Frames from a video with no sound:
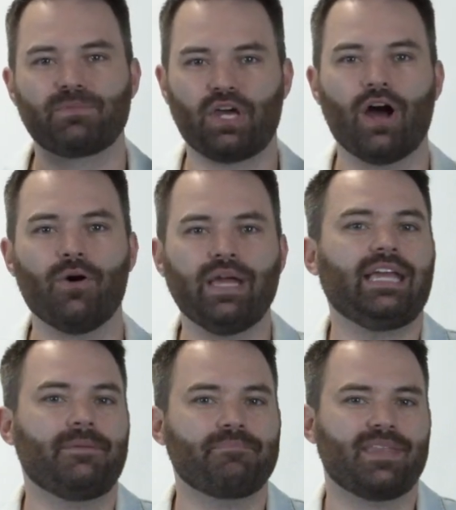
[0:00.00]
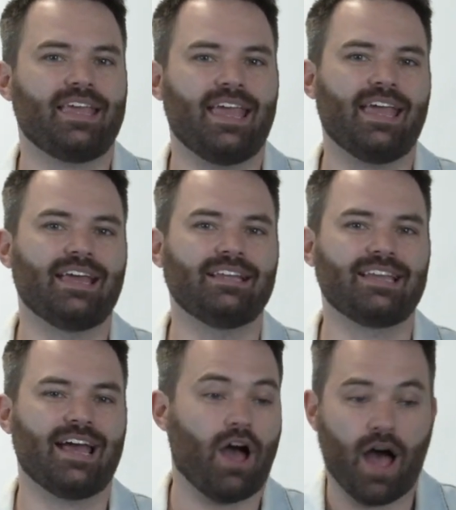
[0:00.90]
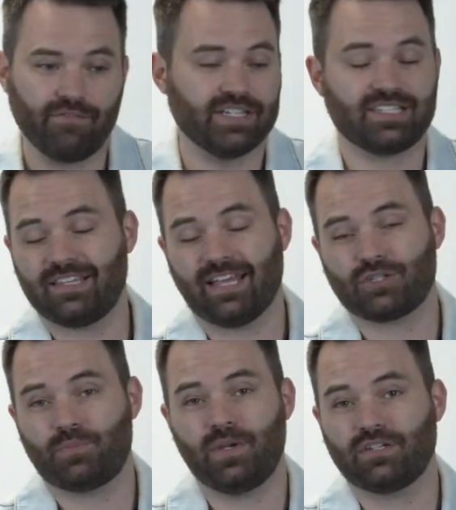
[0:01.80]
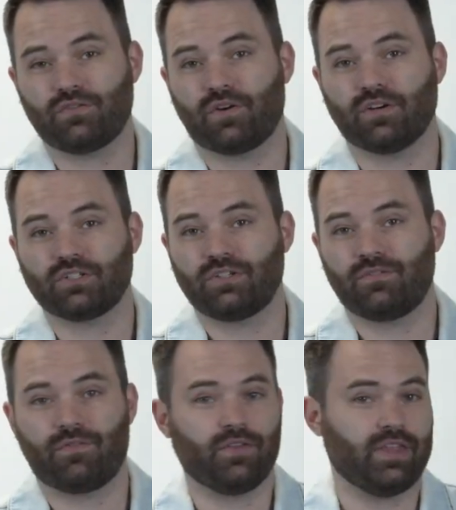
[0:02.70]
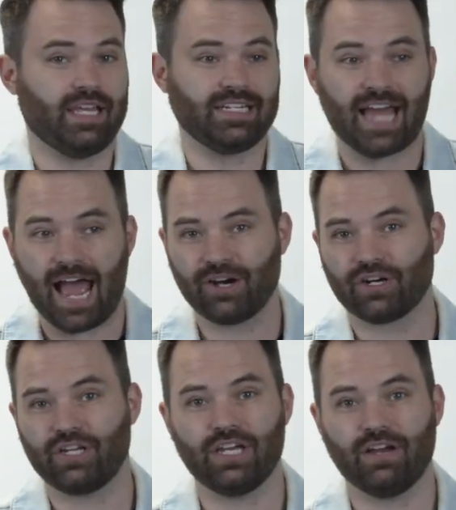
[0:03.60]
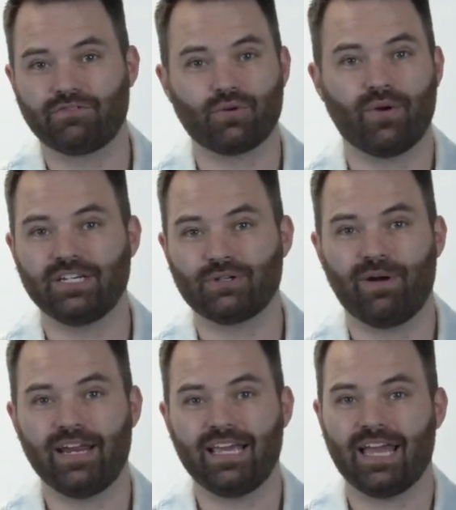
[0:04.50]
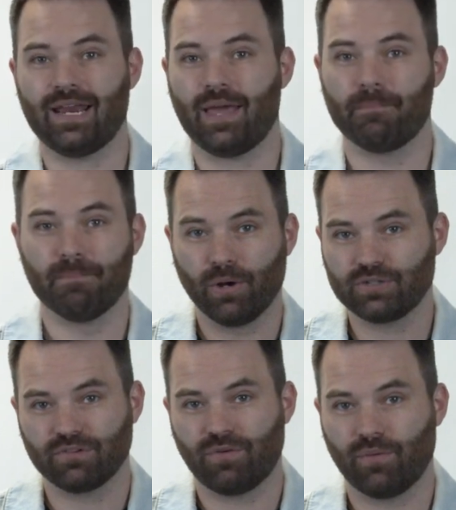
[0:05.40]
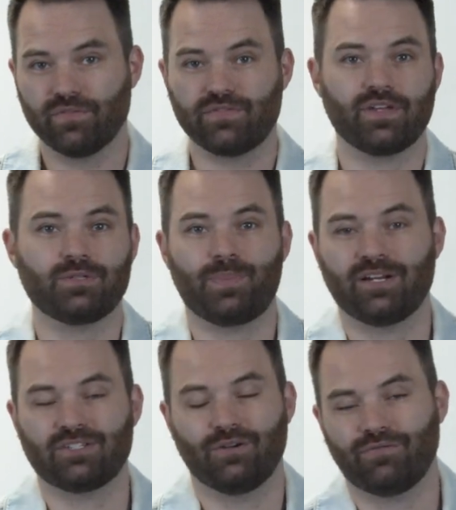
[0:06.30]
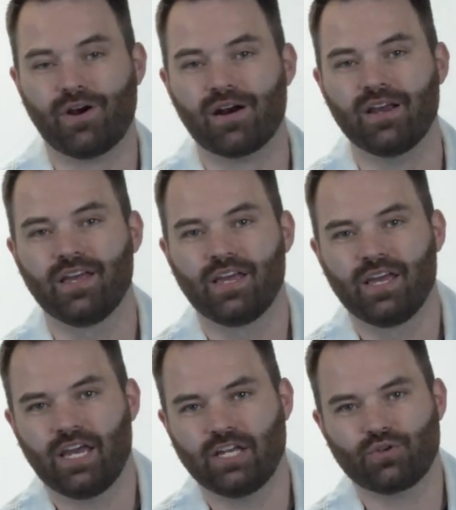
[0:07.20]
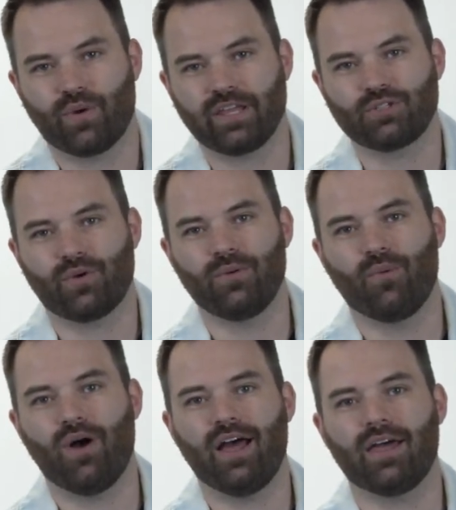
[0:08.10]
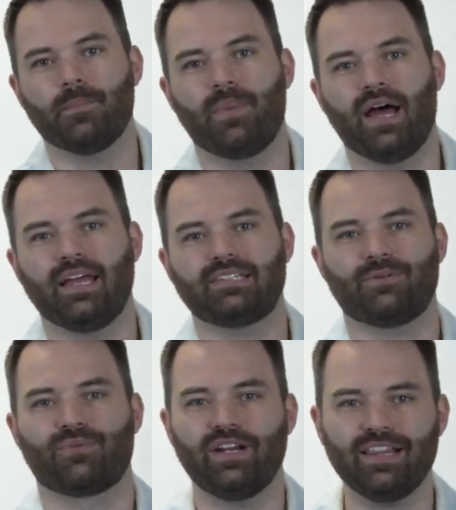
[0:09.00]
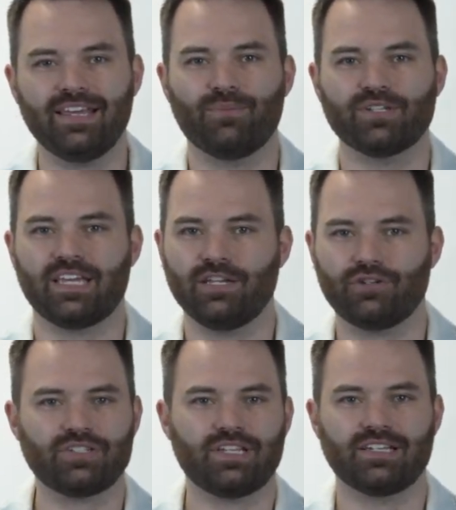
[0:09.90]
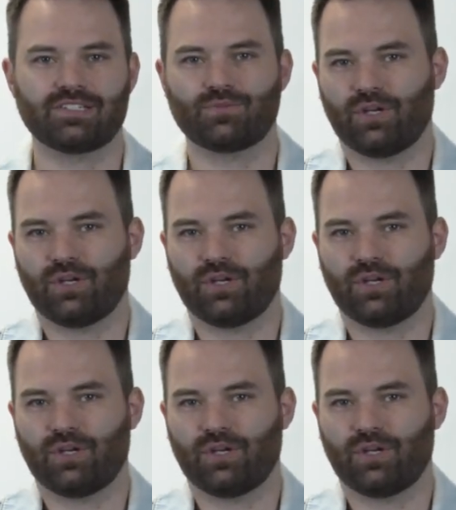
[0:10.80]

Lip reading: going. And obviously that speaks for the entirety of 2020 and most of what we've experienced so far in 2021. But really what's interesting is as